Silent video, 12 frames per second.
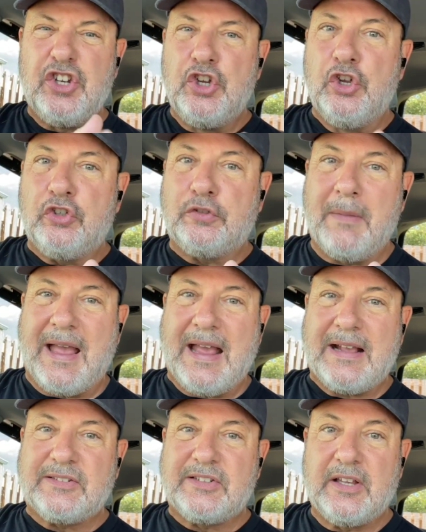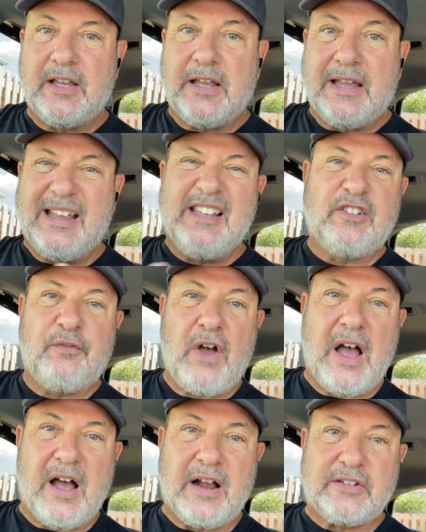Newsmax is
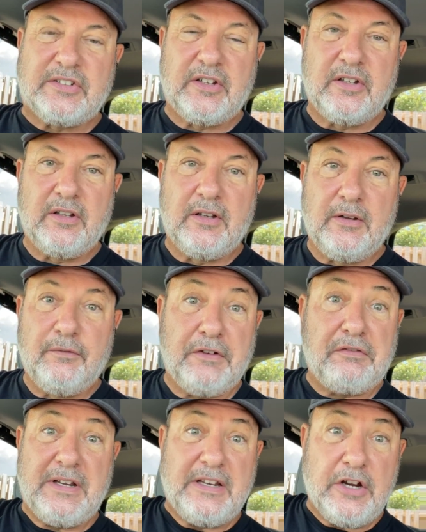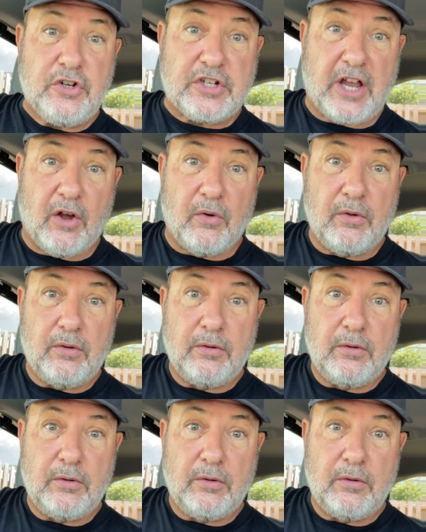Fox 15 years ago,